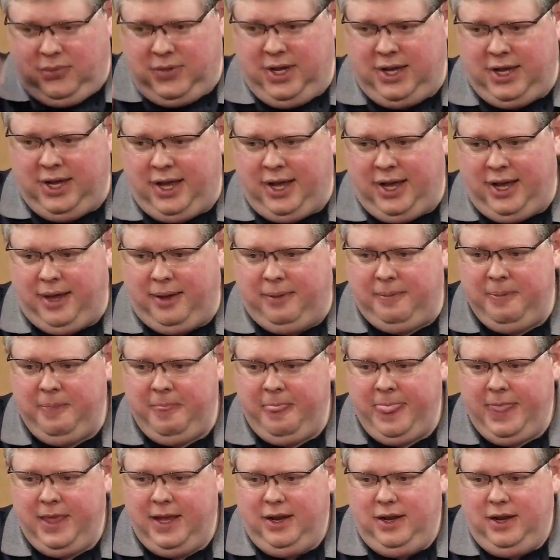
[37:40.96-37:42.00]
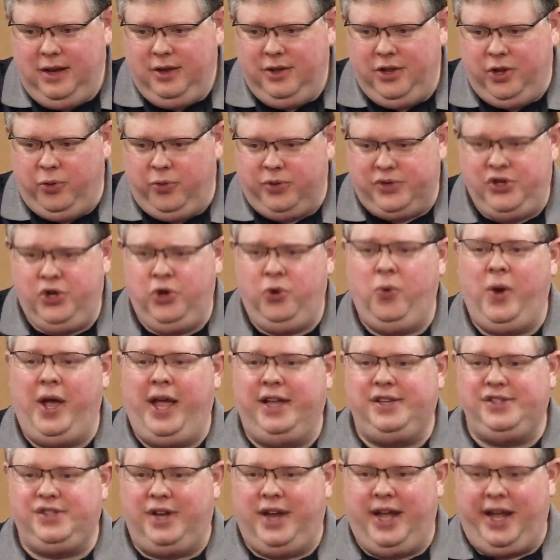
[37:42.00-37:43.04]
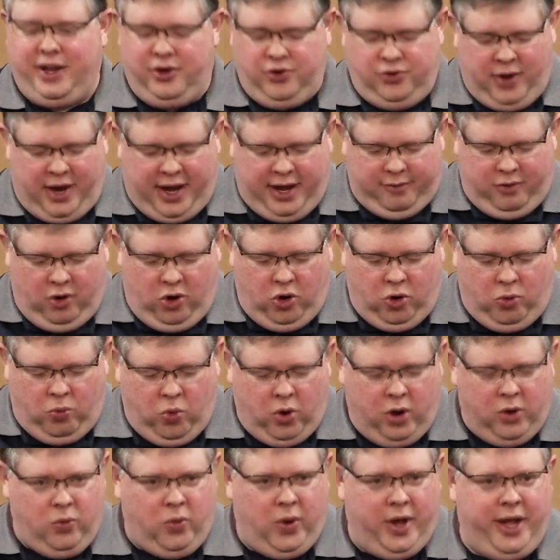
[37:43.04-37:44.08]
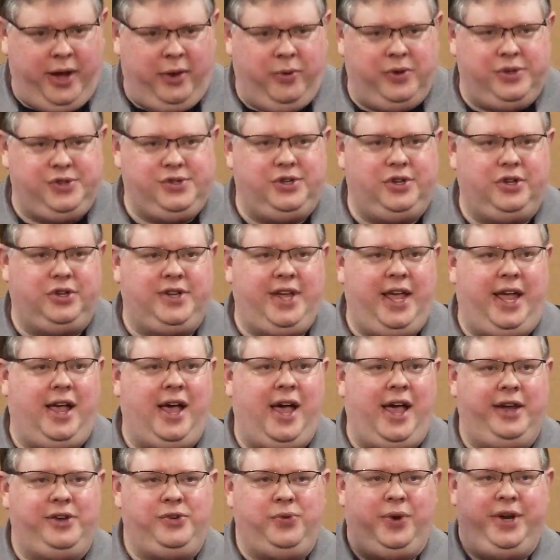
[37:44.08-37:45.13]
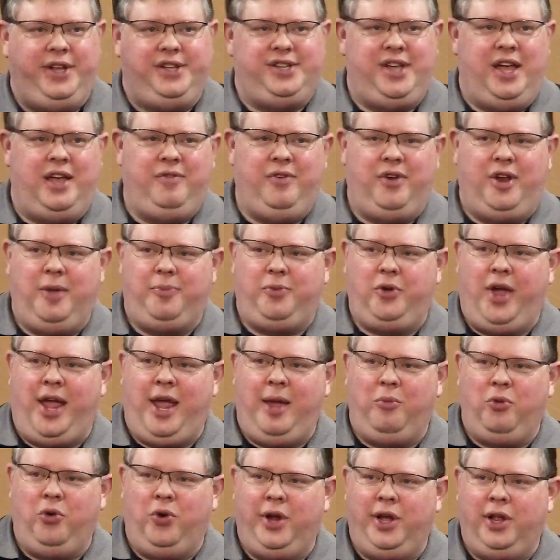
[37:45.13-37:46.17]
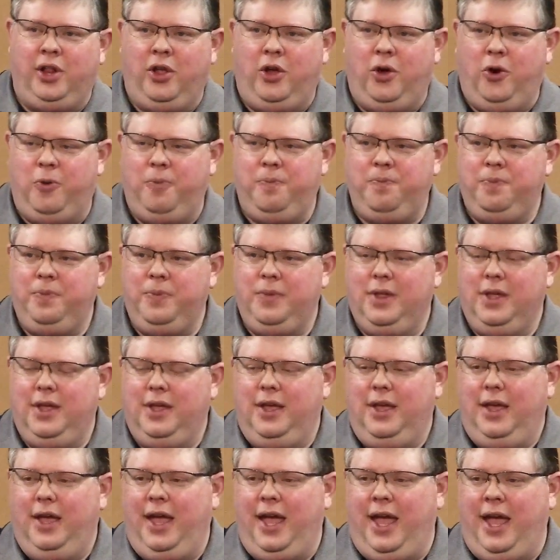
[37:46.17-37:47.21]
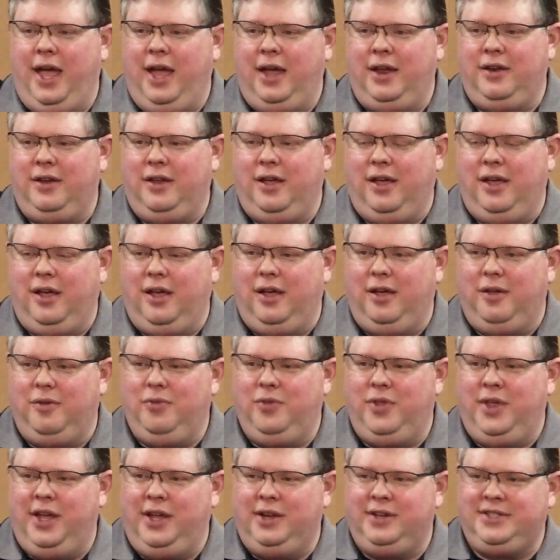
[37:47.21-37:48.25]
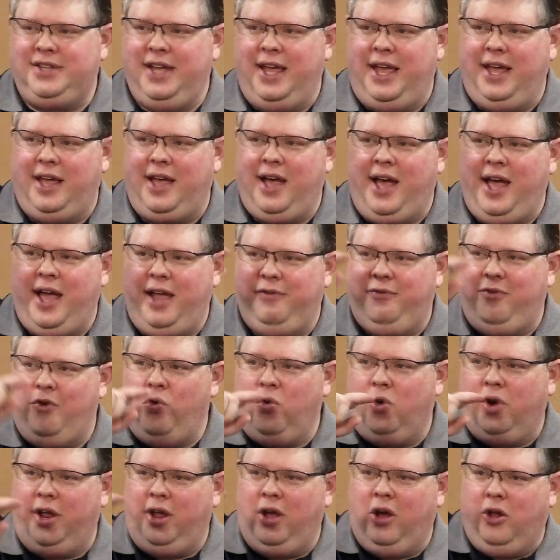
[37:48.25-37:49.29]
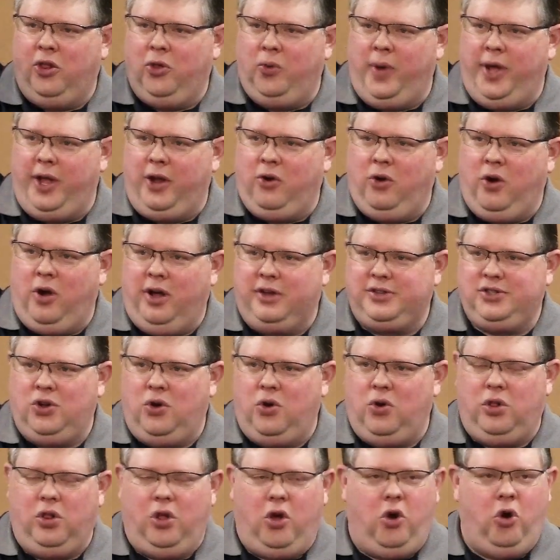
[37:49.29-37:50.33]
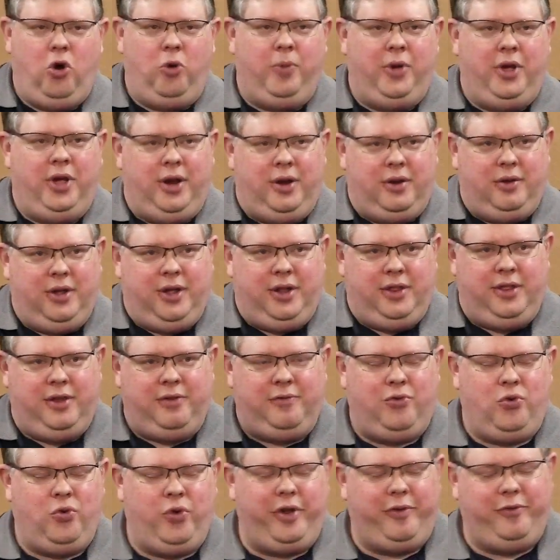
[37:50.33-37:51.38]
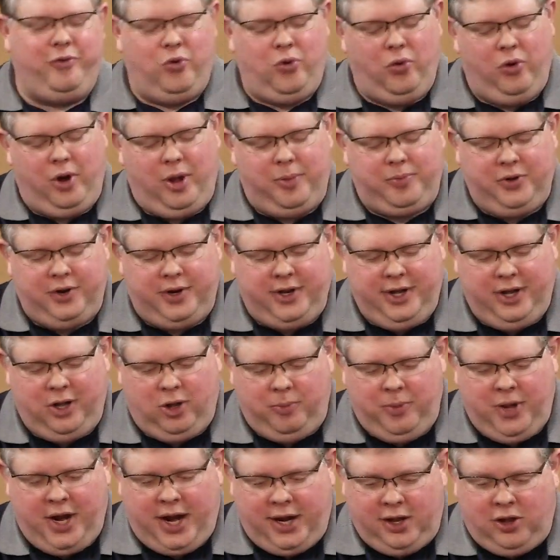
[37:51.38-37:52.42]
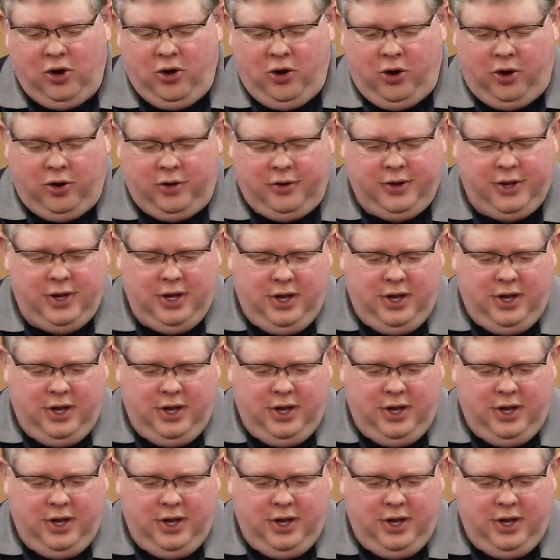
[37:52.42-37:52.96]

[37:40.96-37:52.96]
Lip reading: there were 2 ways that I could drive home. One way was to take I-27 up to Amarillo, and then take I-40 all the way across Oklahoma, and then 44 up to Deal. But I learned